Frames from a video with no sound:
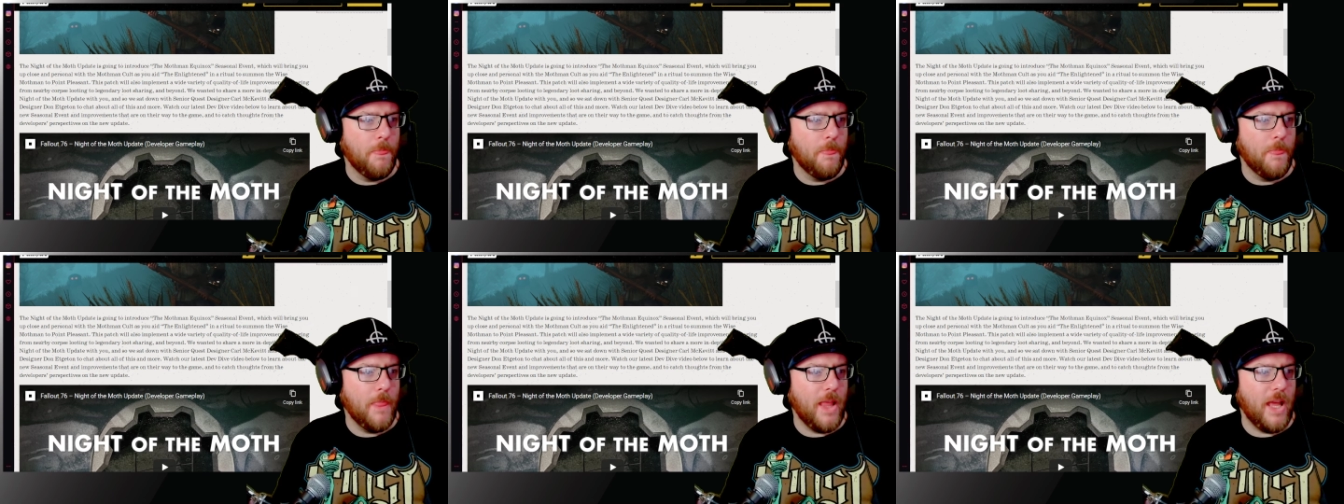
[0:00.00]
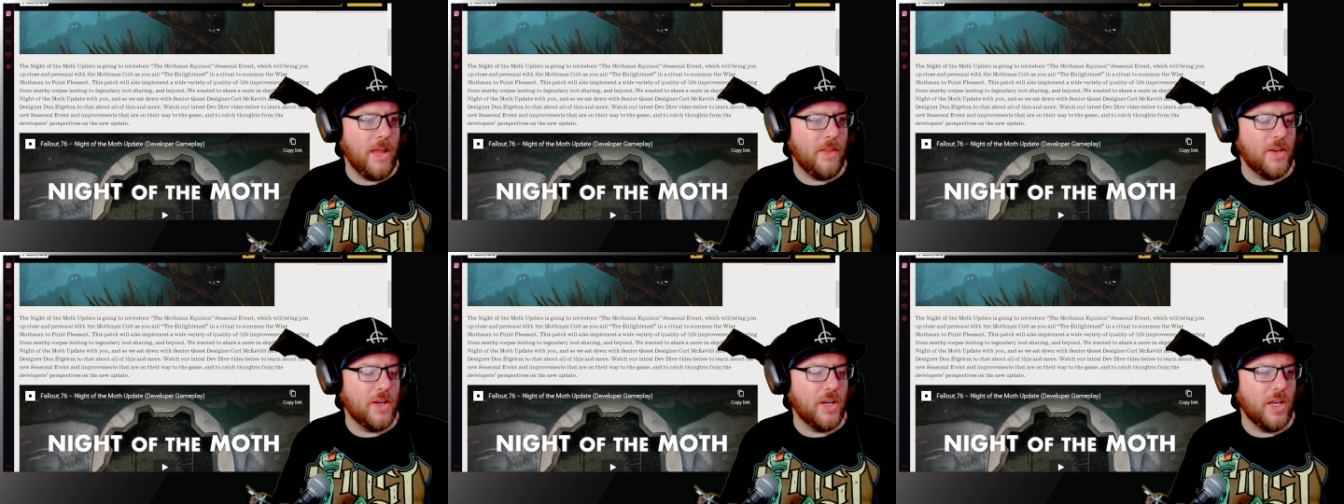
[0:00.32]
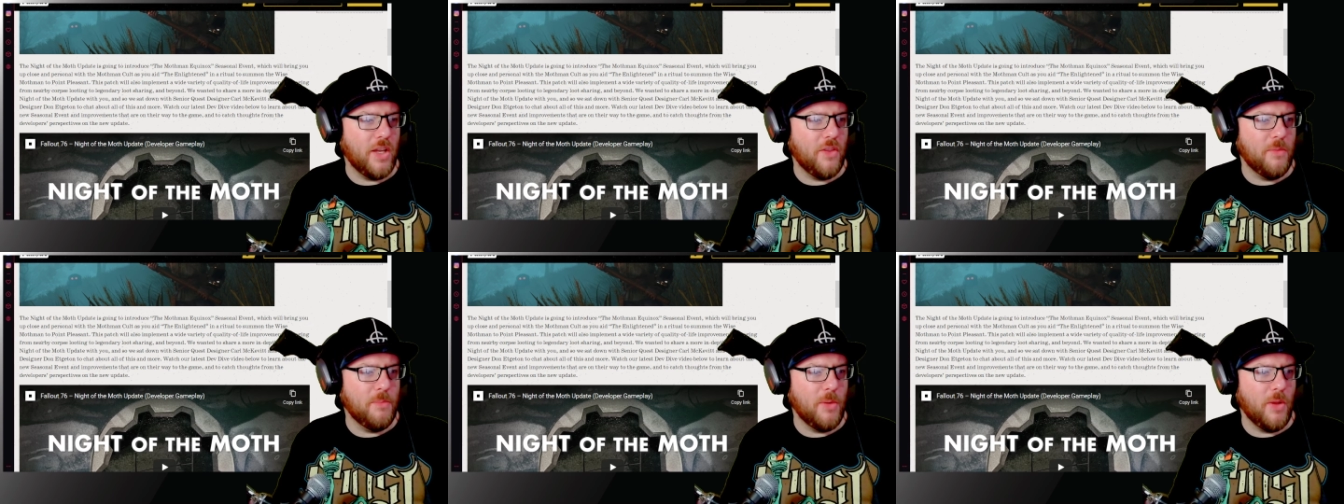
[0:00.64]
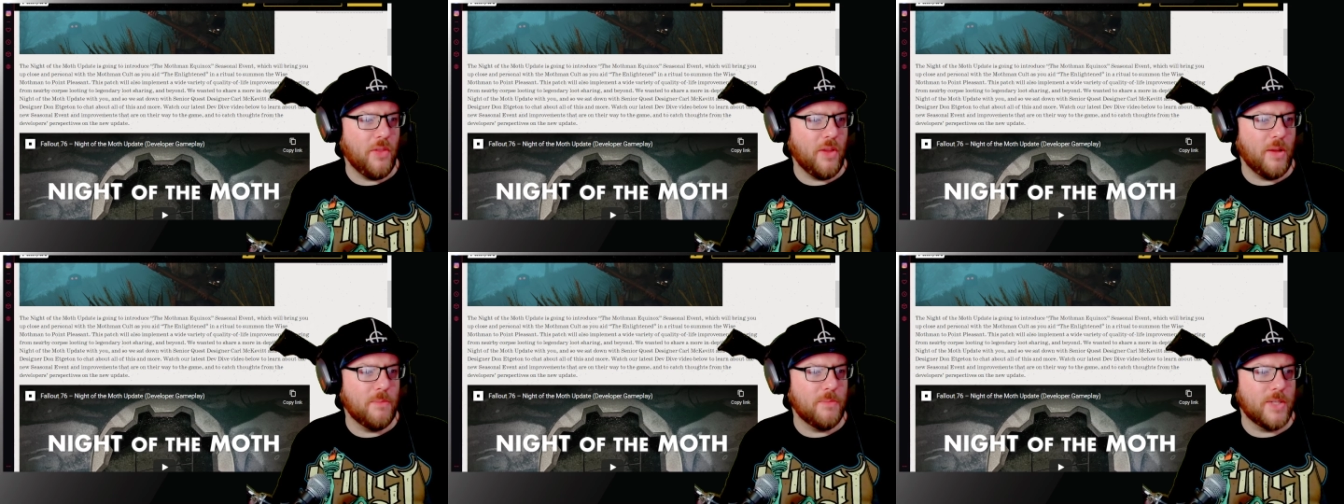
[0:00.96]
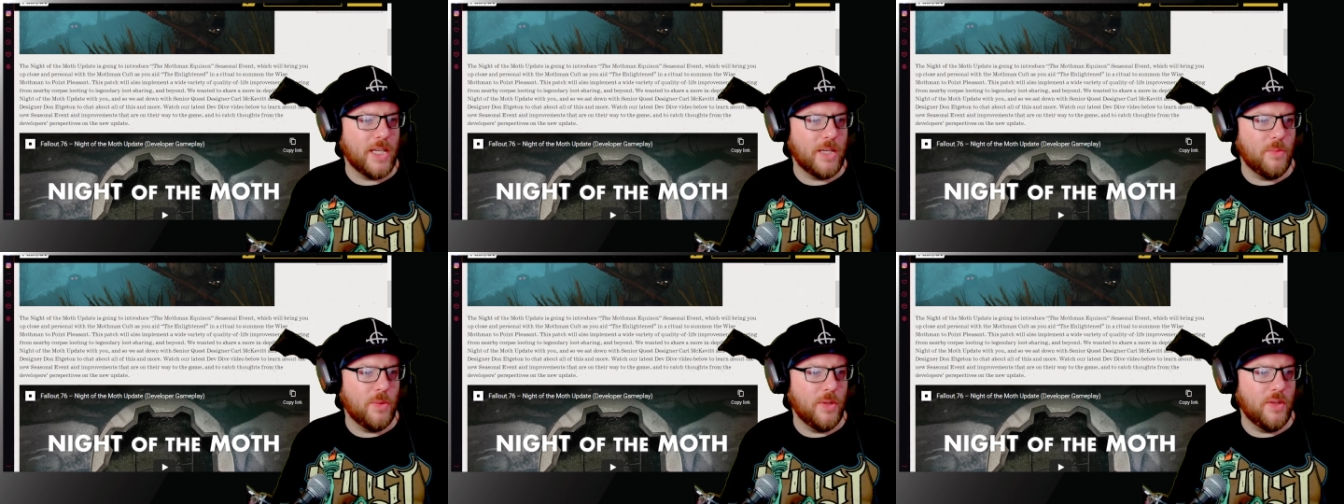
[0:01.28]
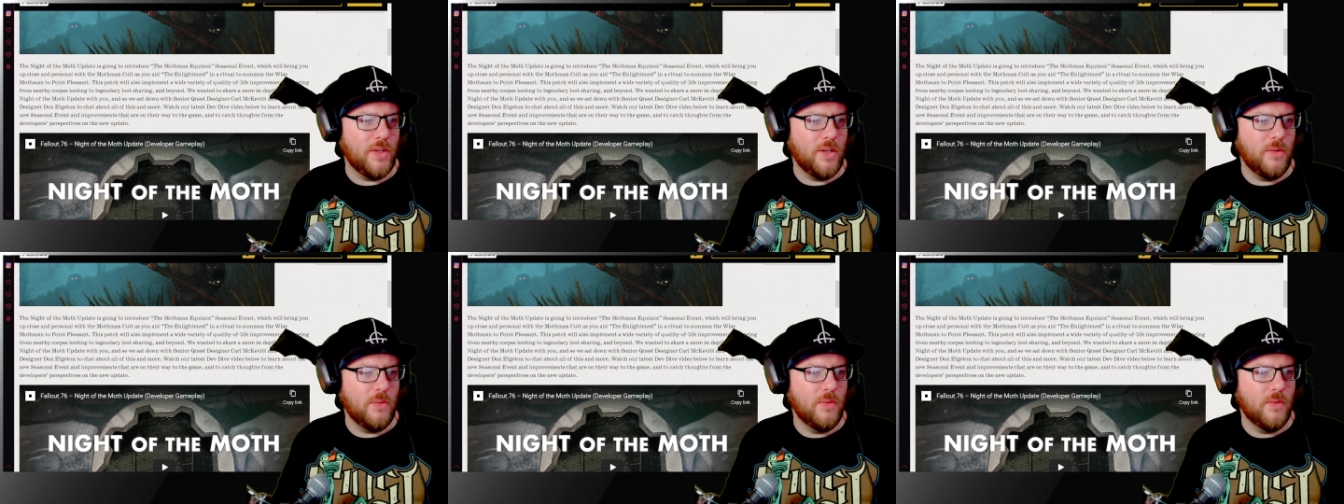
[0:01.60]
at the Night of the Moth update with
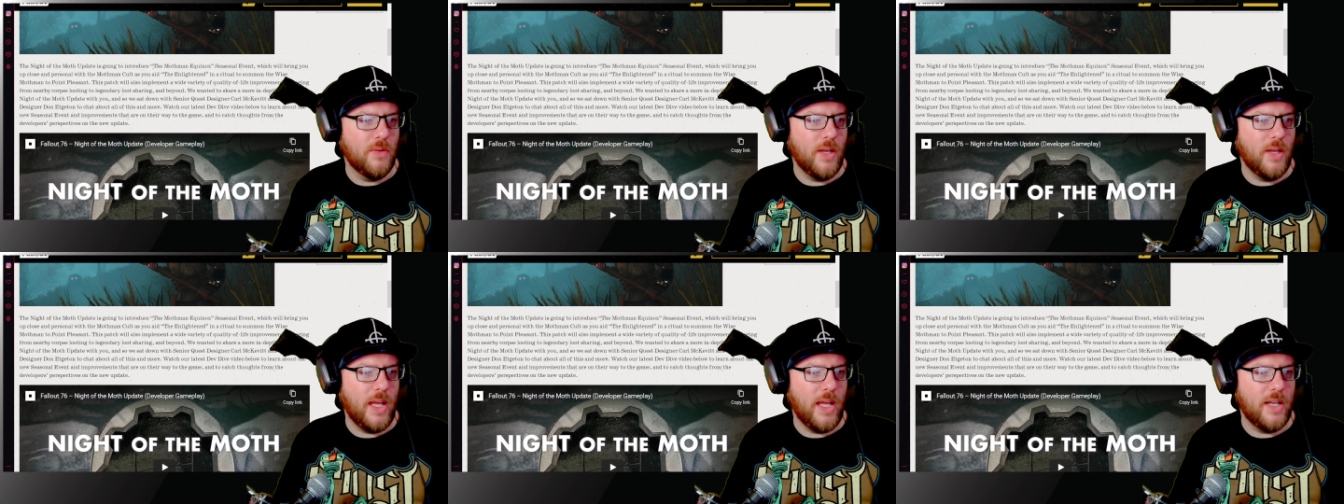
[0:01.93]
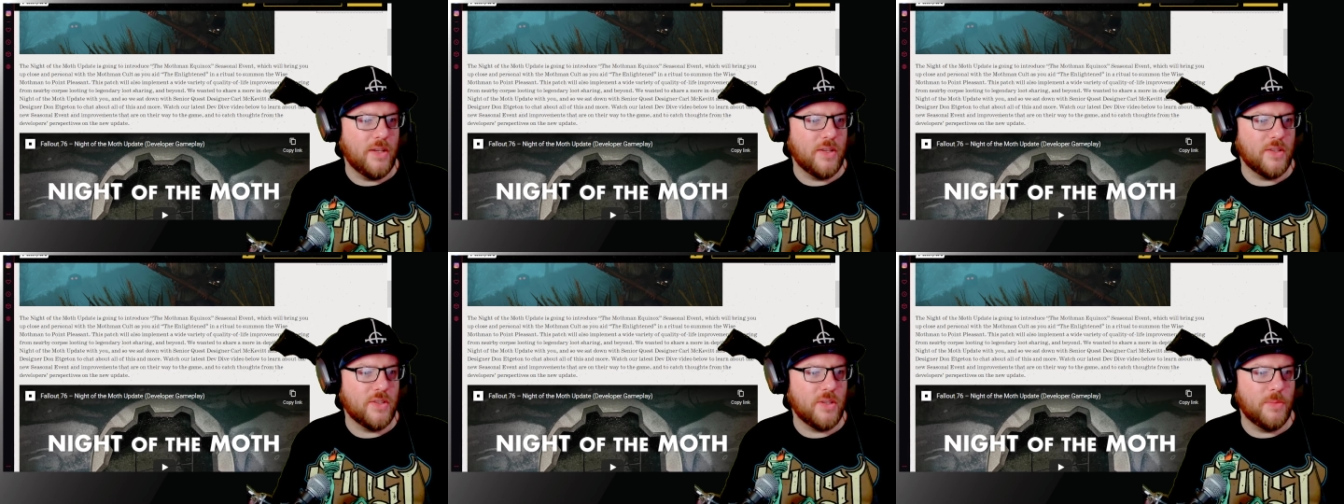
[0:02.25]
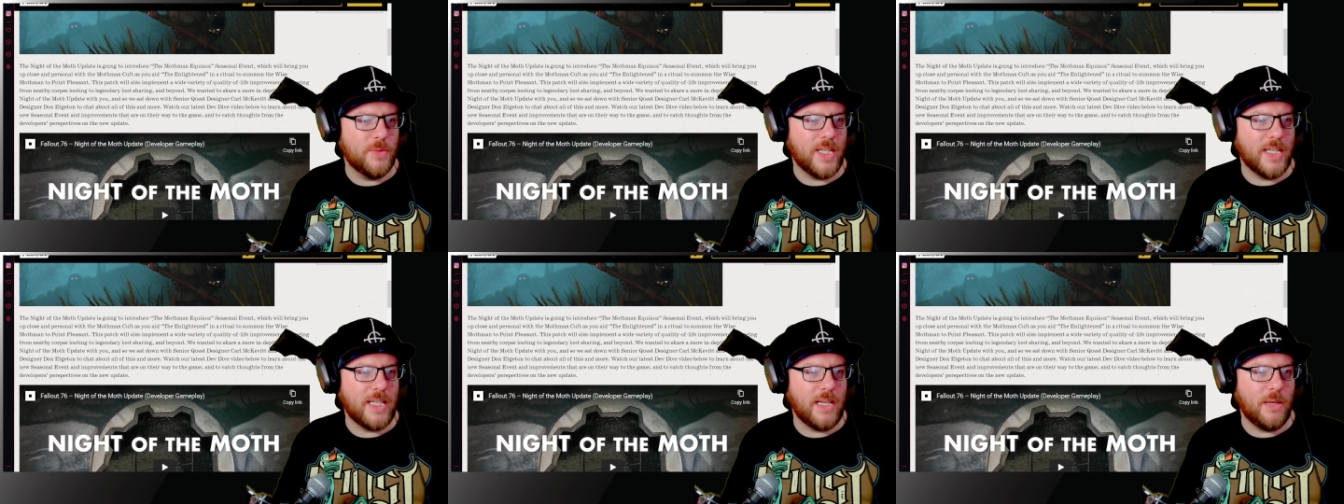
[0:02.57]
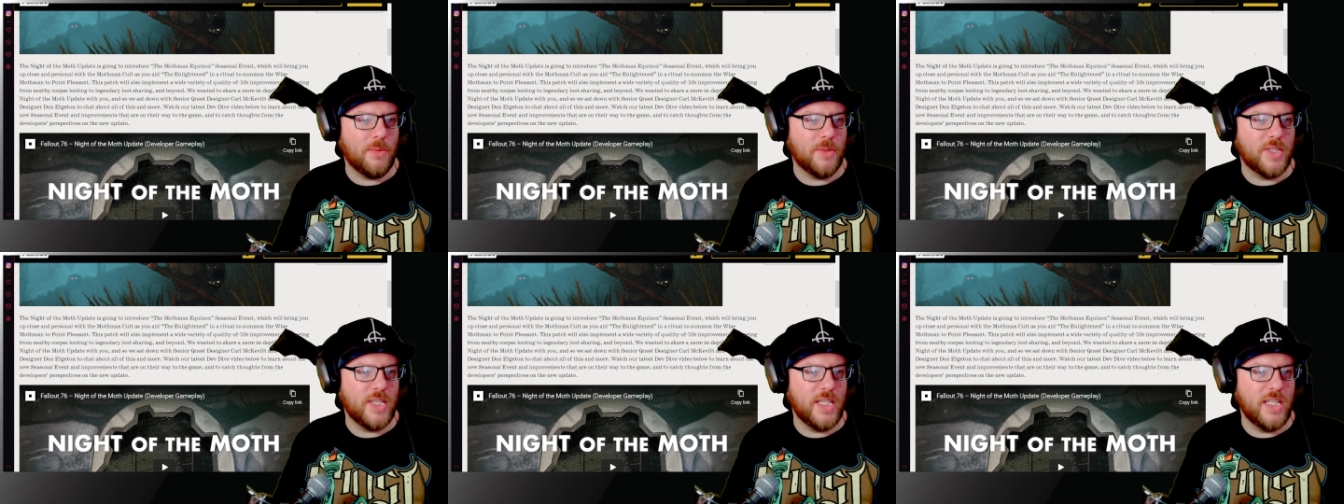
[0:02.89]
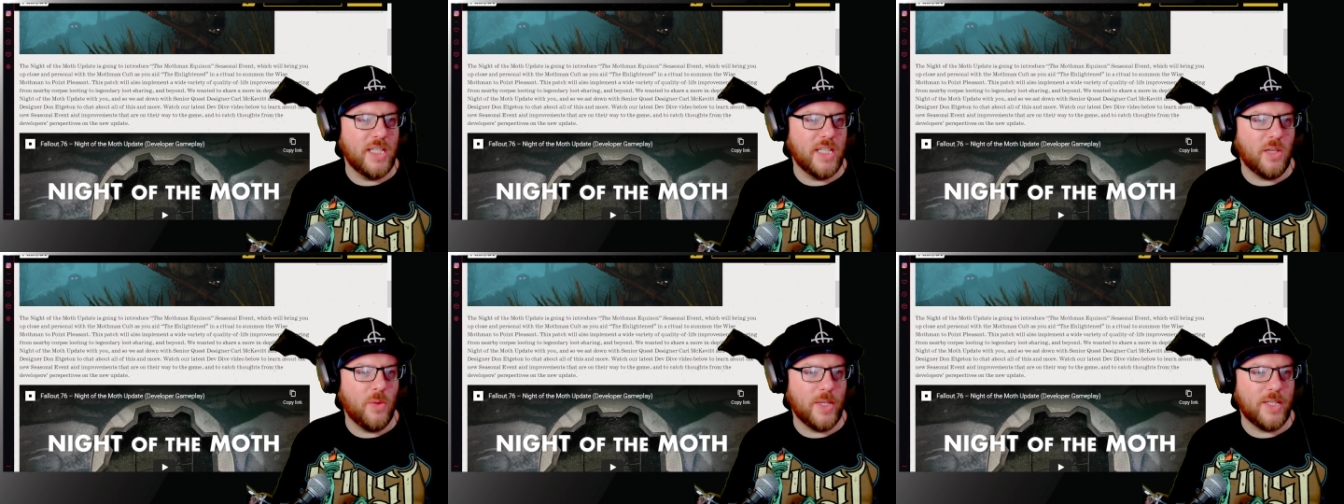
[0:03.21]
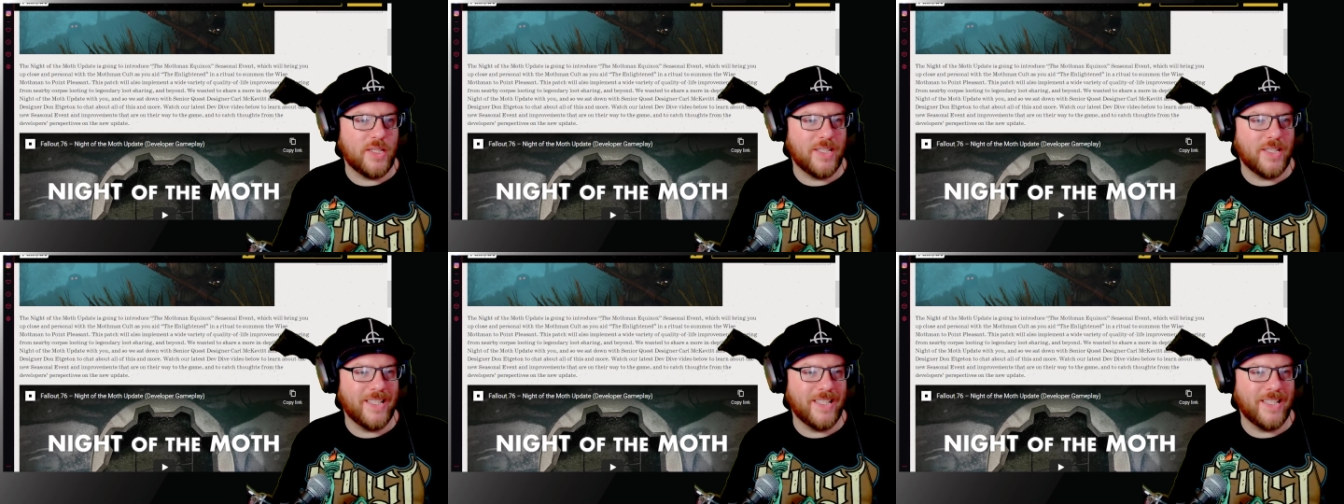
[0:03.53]
you, and so we sat down with senior quest